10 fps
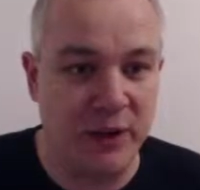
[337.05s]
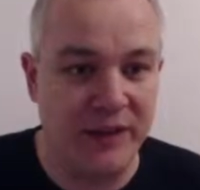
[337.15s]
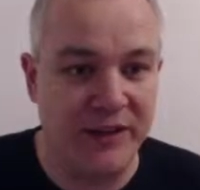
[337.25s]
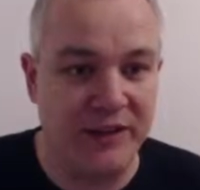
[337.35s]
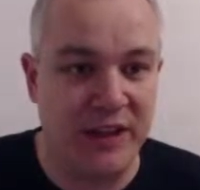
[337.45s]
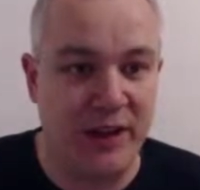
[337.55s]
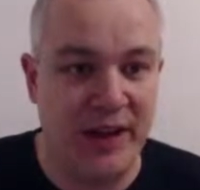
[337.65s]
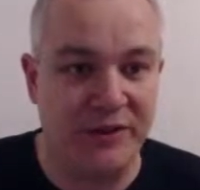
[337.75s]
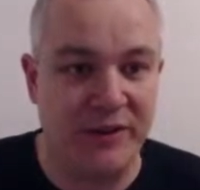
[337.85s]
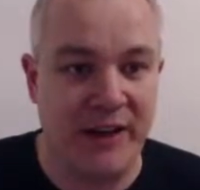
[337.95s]
Where is es-
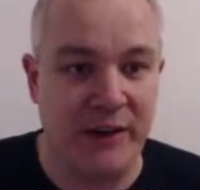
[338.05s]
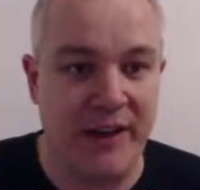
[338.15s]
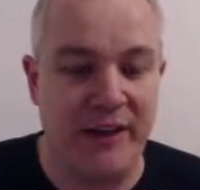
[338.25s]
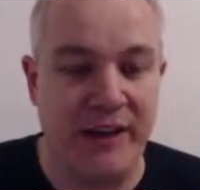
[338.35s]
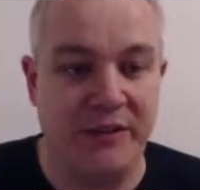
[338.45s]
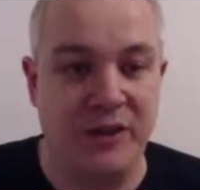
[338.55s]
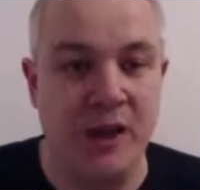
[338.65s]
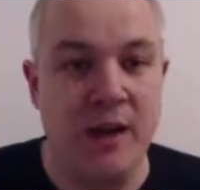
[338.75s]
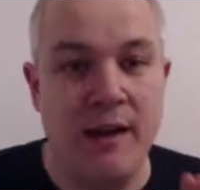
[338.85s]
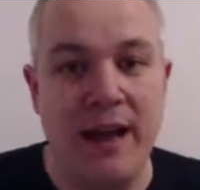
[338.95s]
oh, There he is.